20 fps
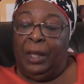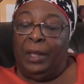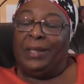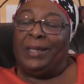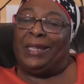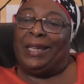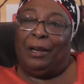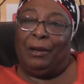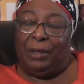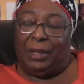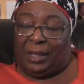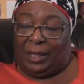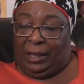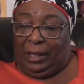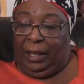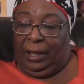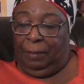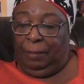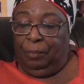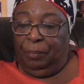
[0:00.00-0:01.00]

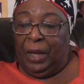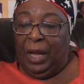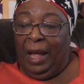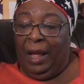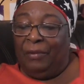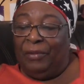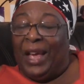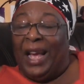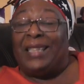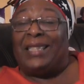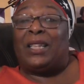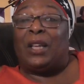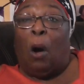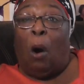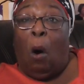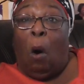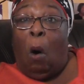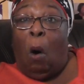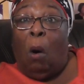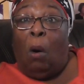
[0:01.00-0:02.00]
Seriously, that's
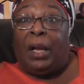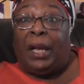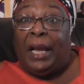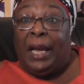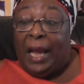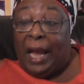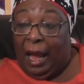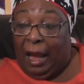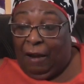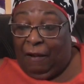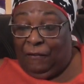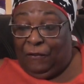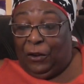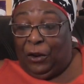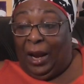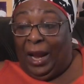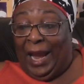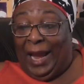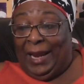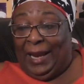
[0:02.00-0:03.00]
all he
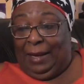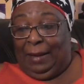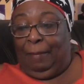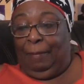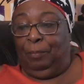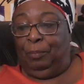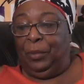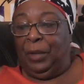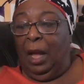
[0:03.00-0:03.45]
ever ate.